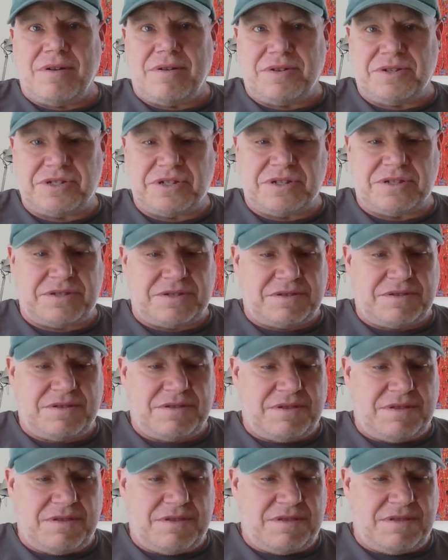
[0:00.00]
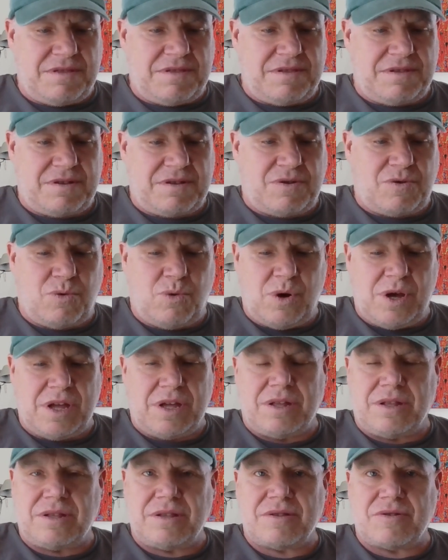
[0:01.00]
just
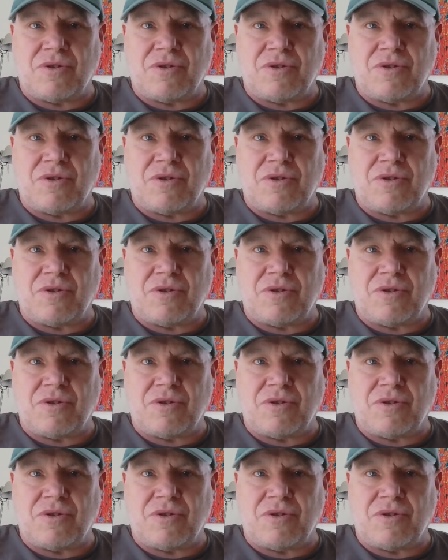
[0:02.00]
quit